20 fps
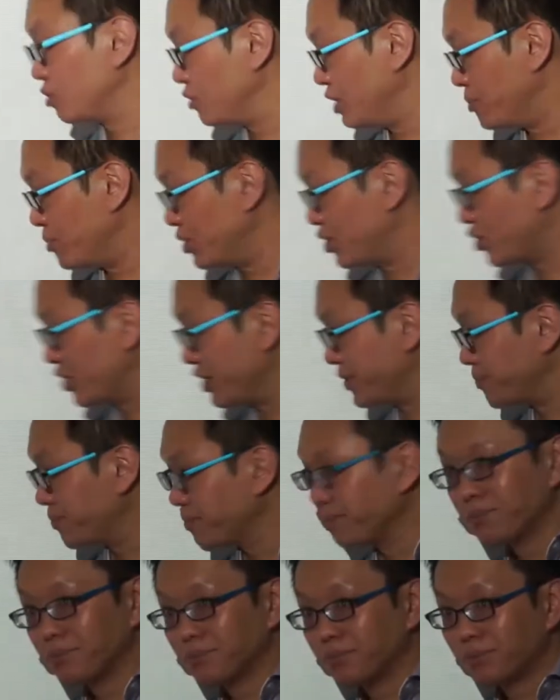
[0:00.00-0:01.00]
to the machine.
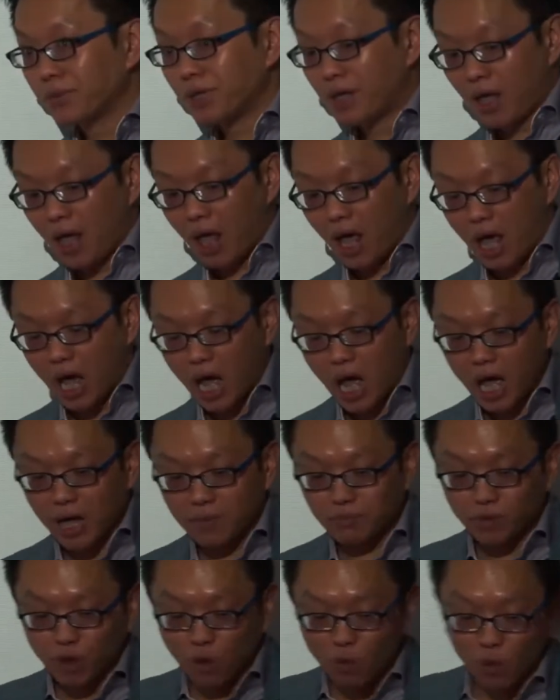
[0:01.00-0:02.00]

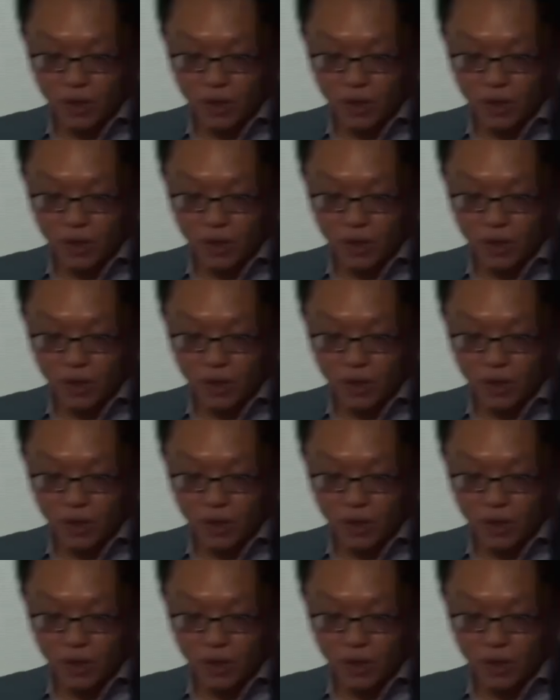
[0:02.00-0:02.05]
And don't